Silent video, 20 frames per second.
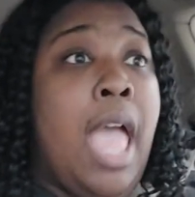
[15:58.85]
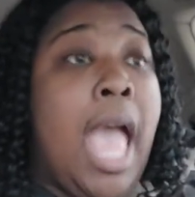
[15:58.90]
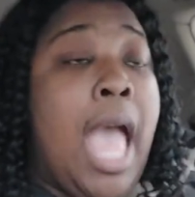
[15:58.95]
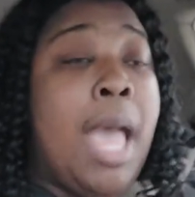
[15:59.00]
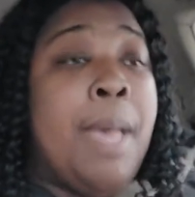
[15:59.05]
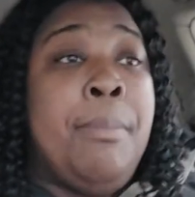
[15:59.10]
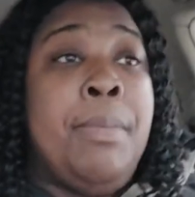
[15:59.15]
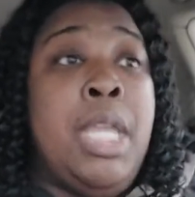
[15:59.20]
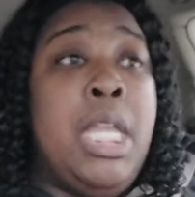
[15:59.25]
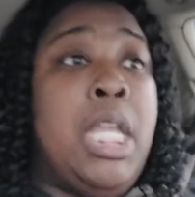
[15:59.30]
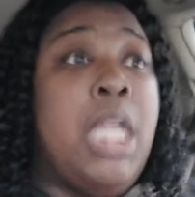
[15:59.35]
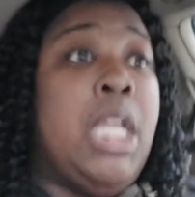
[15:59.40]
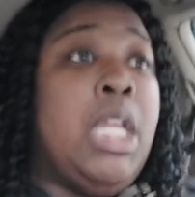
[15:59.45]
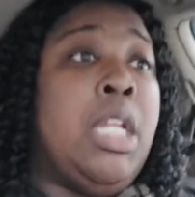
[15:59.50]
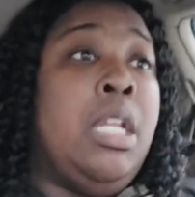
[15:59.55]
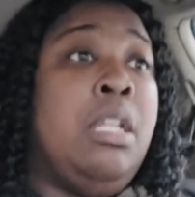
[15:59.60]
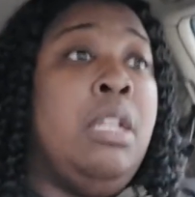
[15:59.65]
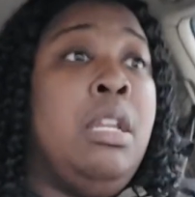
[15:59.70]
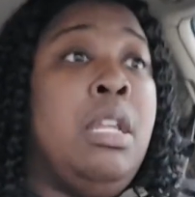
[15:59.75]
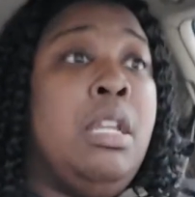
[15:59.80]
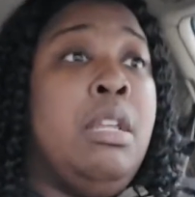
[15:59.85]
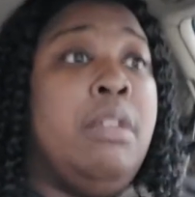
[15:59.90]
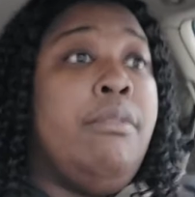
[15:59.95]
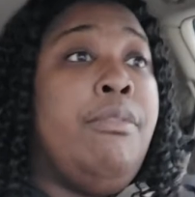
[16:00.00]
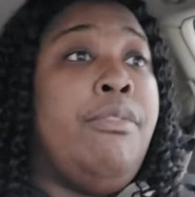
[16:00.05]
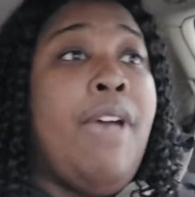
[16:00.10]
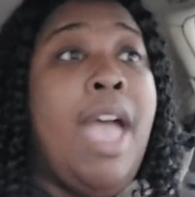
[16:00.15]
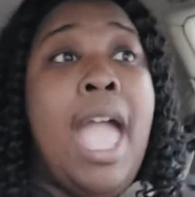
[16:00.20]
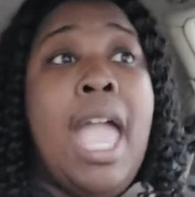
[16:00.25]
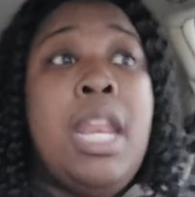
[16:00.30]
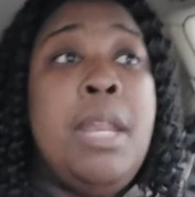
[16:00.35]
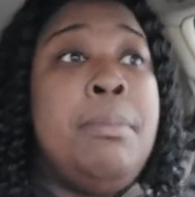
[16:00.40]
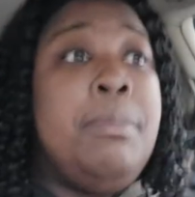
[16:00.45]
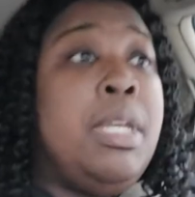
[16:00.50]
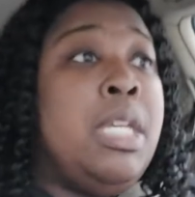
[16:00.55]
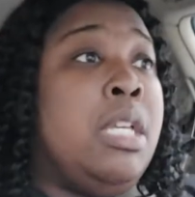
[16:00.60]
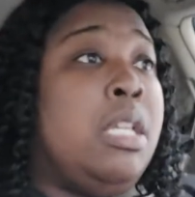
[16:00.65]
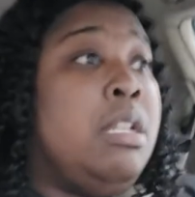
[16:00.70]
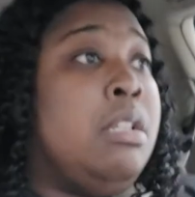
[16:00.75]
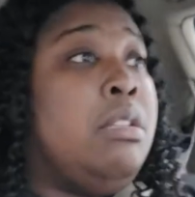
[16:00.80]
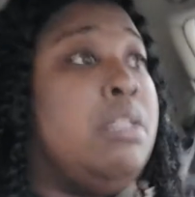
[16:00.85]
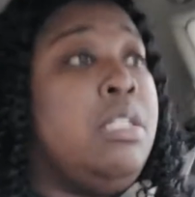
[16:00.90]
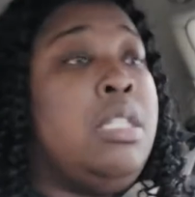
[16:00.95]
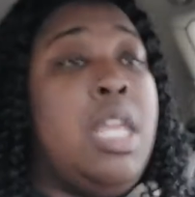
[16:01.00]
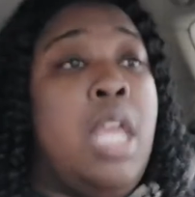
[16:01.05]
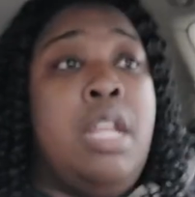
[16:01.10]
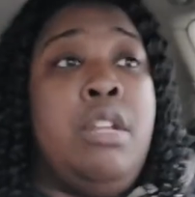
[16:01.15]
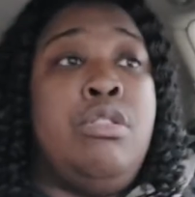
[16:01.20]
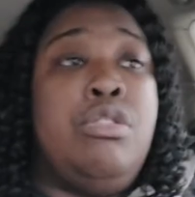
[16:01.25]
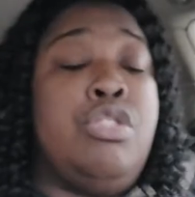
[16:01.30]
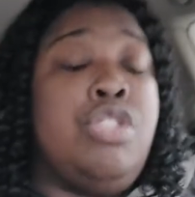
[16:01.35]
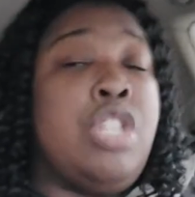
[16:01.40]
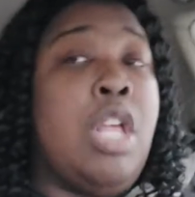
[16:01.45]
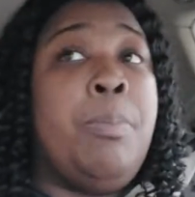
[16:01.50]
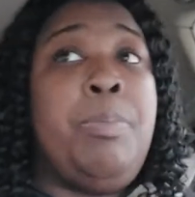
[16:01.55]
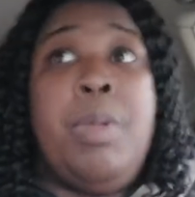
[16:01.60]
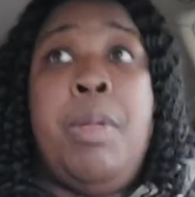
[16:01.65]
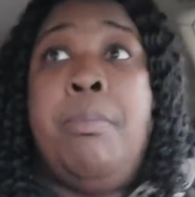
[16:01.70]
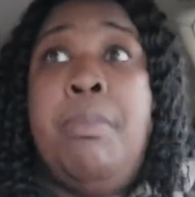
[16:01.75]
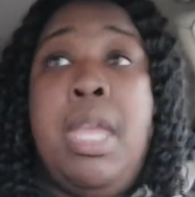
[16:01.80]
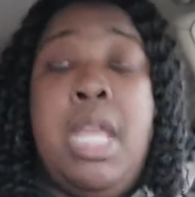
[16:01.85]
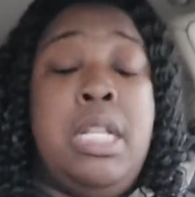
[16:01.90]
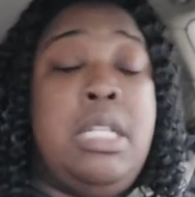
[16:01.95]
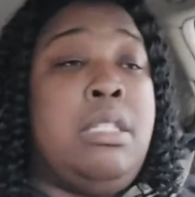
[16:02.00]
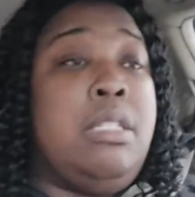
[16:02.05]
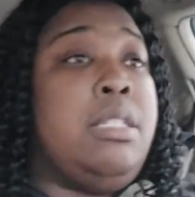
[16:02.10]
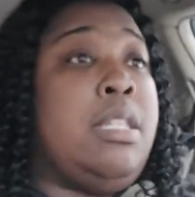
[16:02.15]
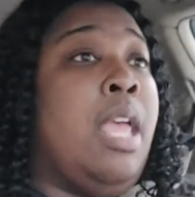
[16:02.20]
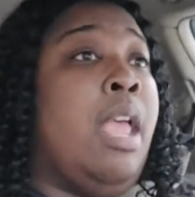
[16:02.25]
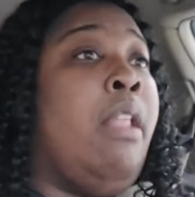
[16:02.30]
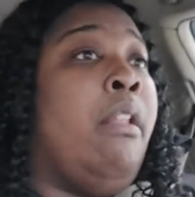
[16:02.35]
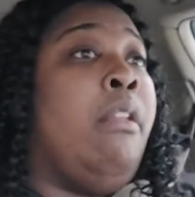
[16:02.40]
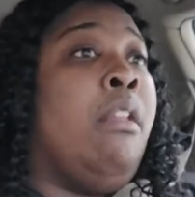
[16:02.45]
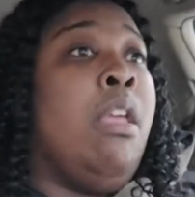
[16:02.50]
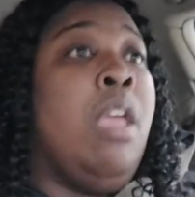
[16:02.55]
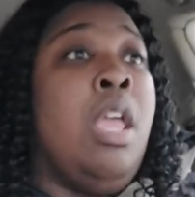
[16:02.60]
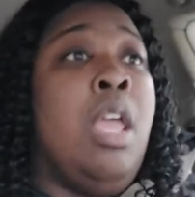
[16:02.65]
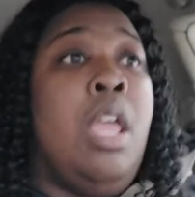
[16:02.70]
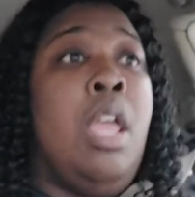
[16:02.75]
I mean, vitamins and supplements and